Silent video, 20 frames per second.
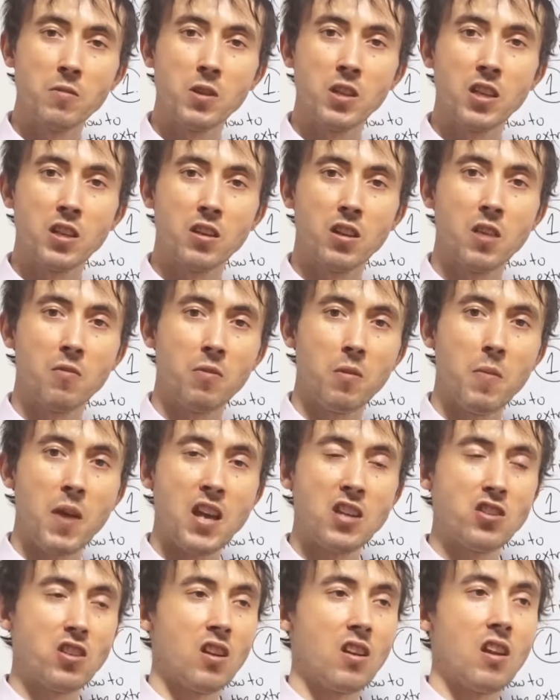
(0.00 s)
really good
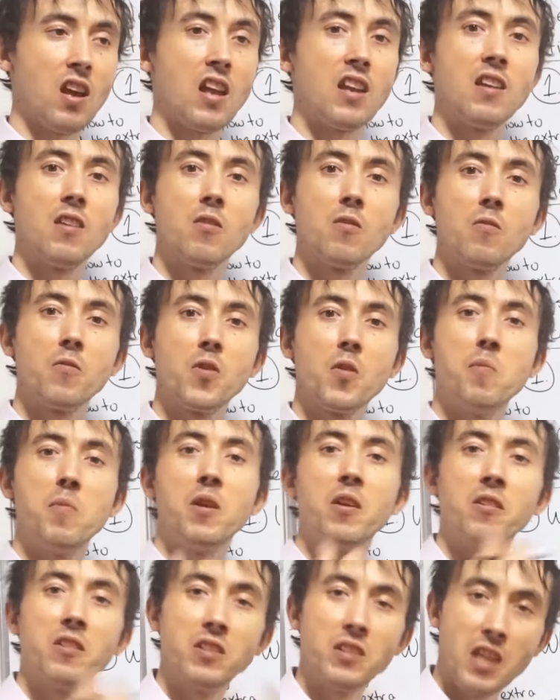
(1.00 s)
information, and
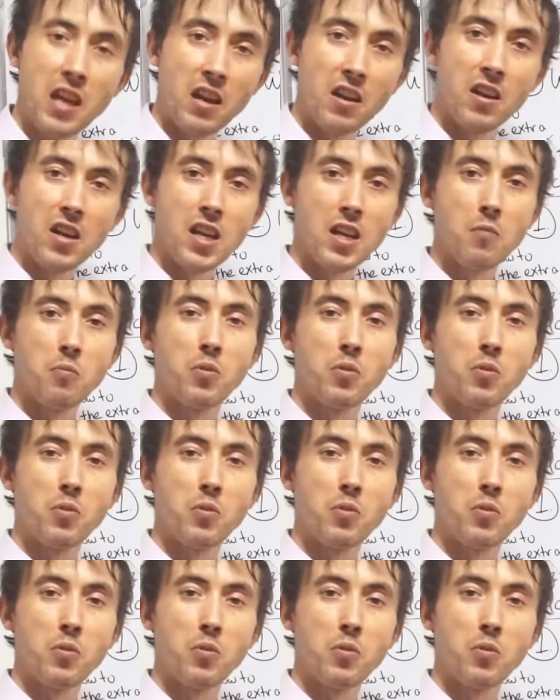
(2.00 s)
familiarity